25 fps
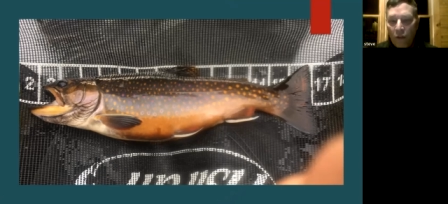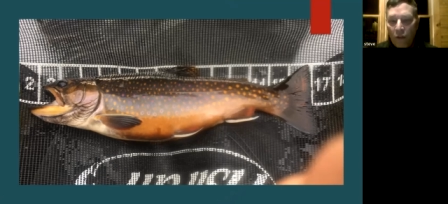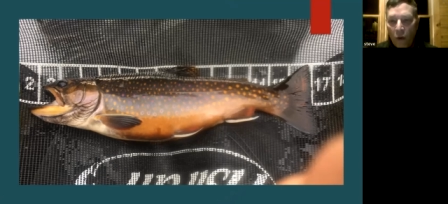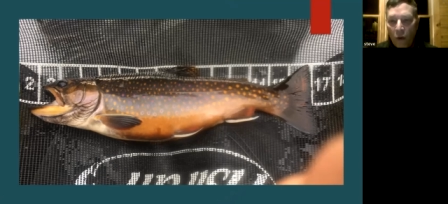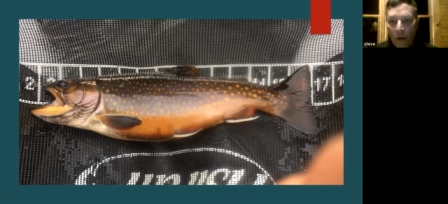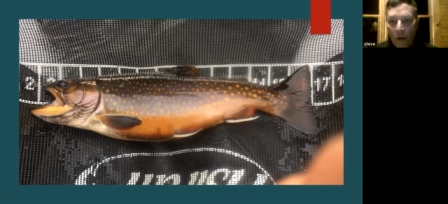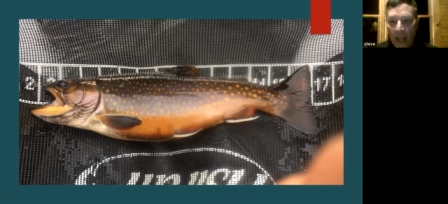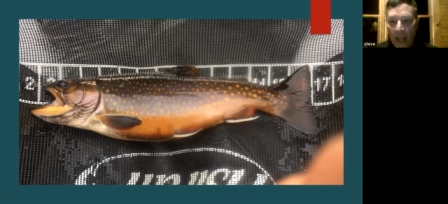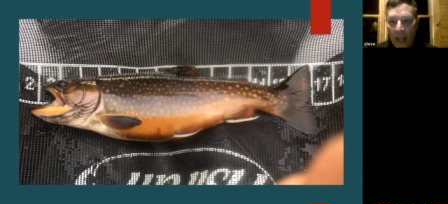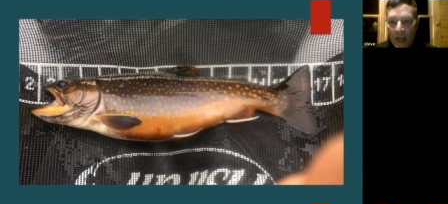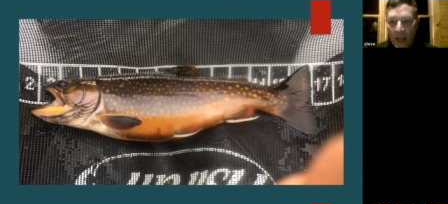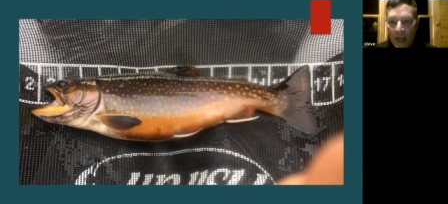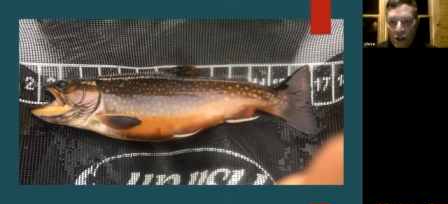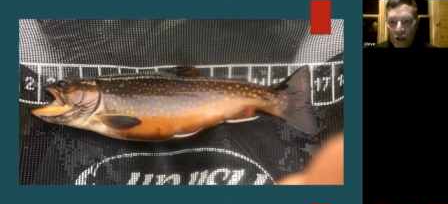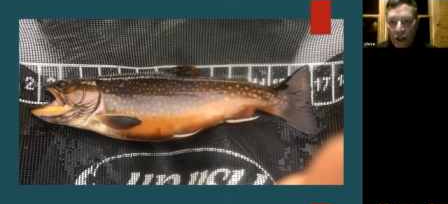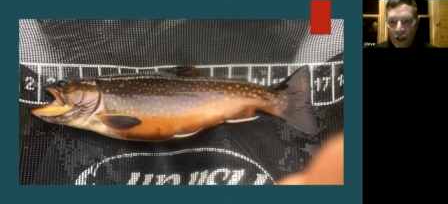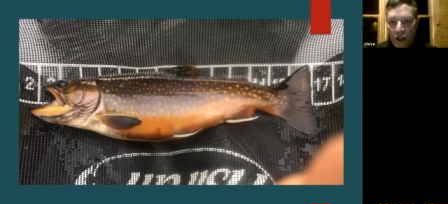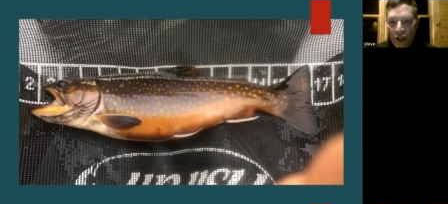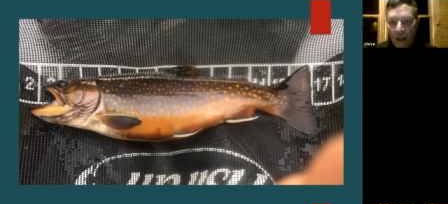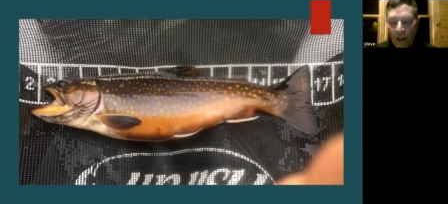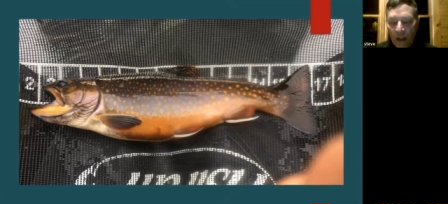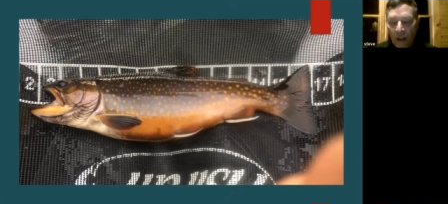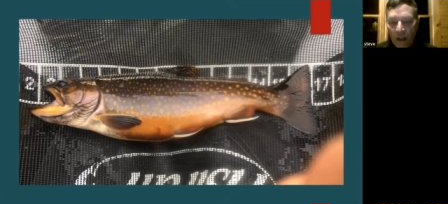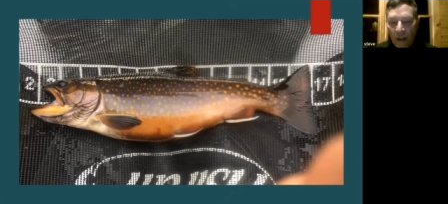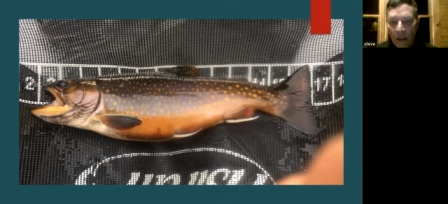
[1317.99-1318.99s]

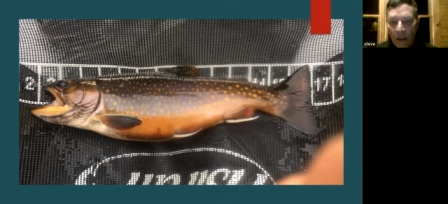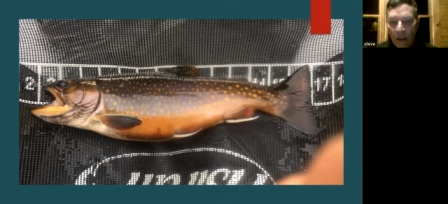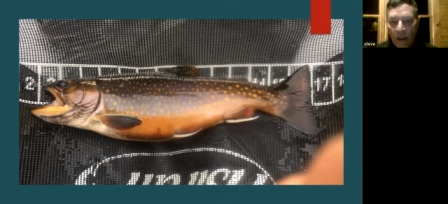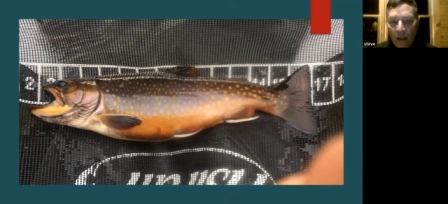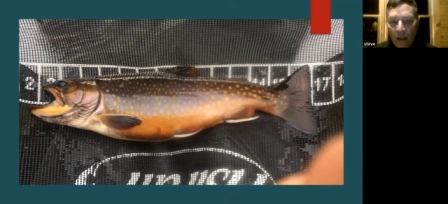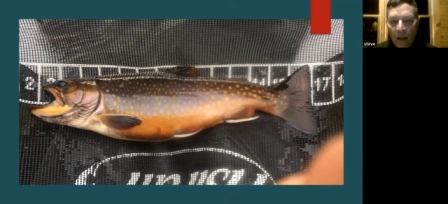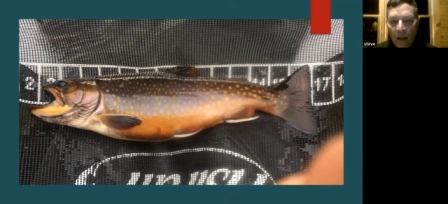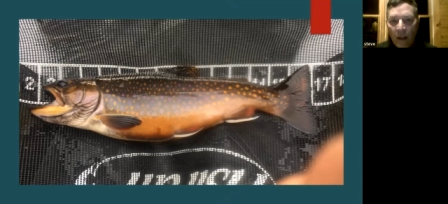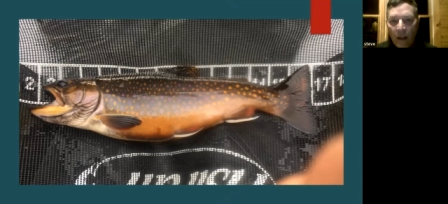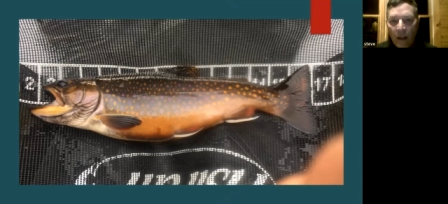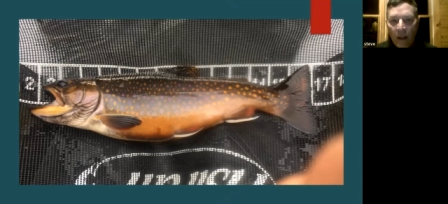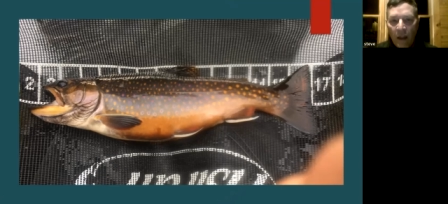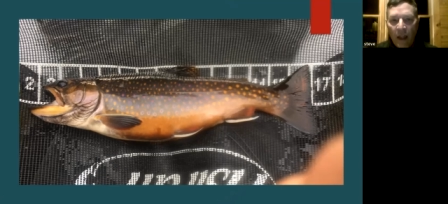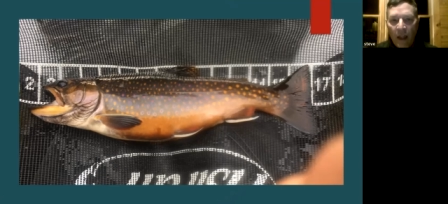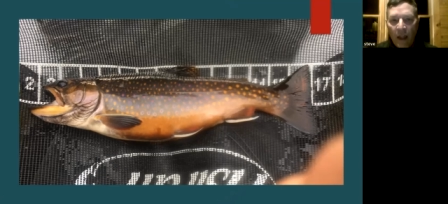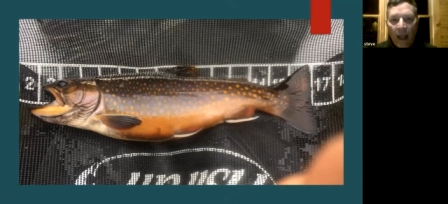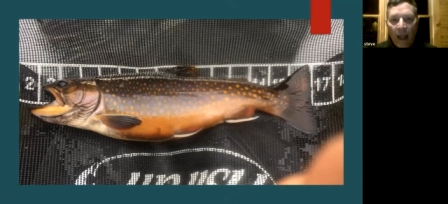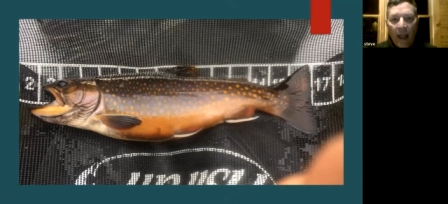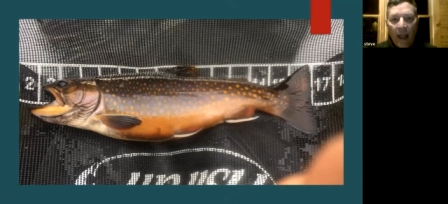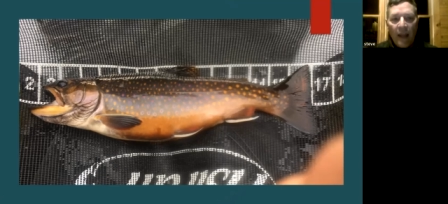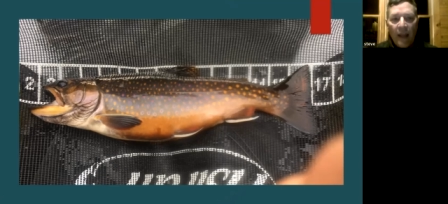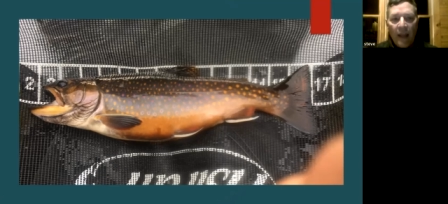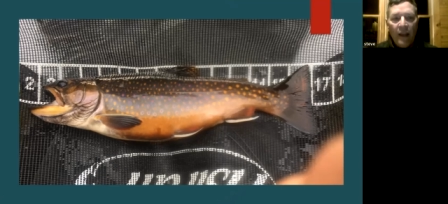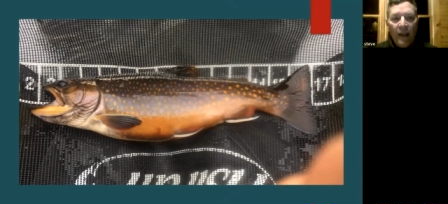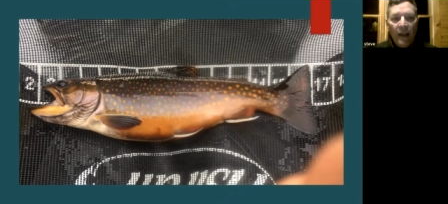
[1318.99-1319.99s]
location.
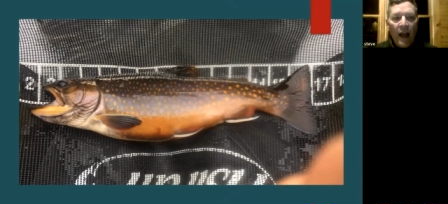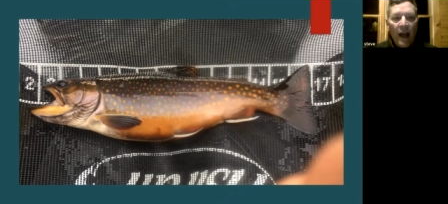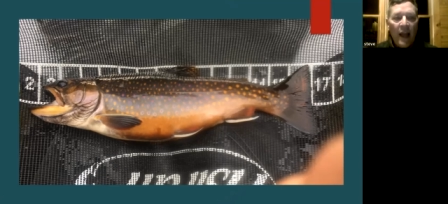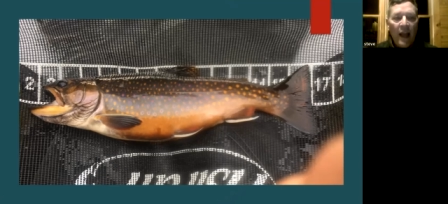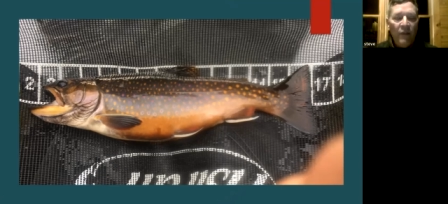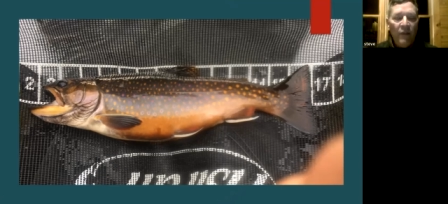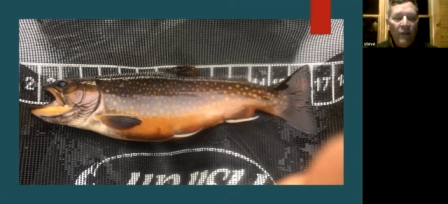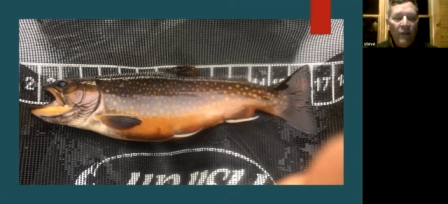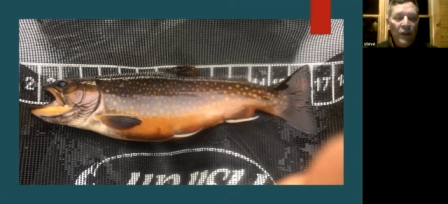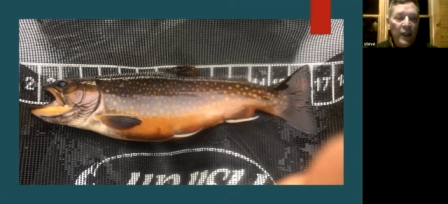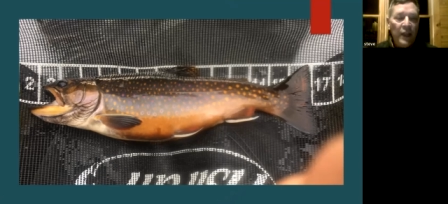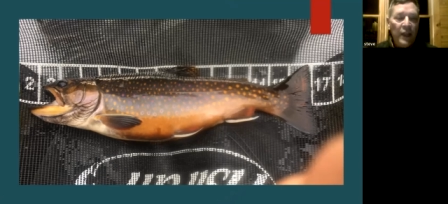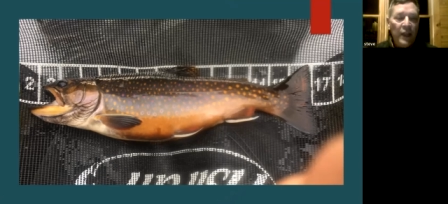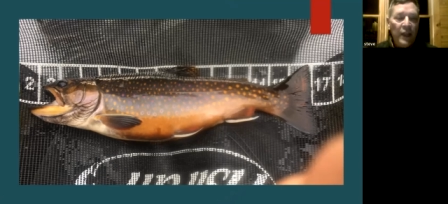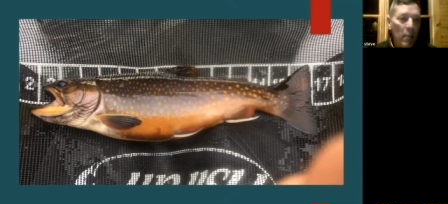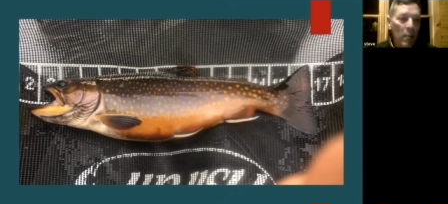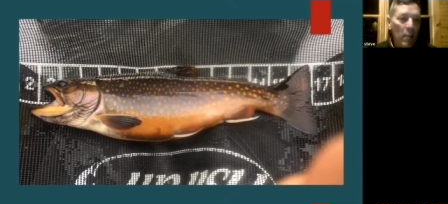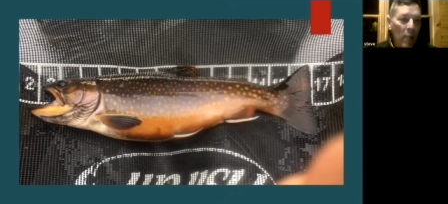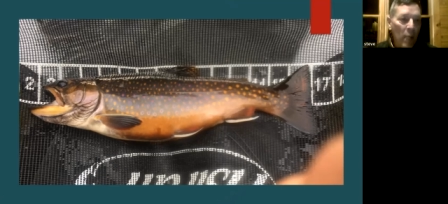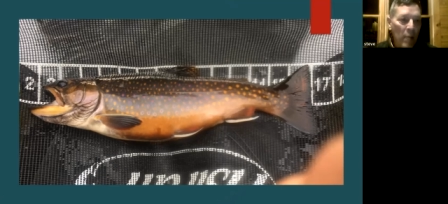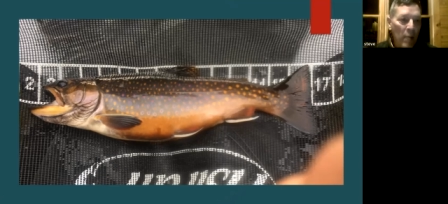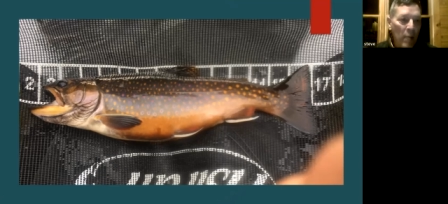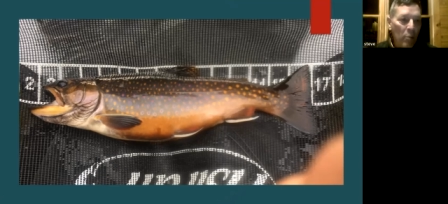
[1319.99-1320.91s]
And uh, if you get my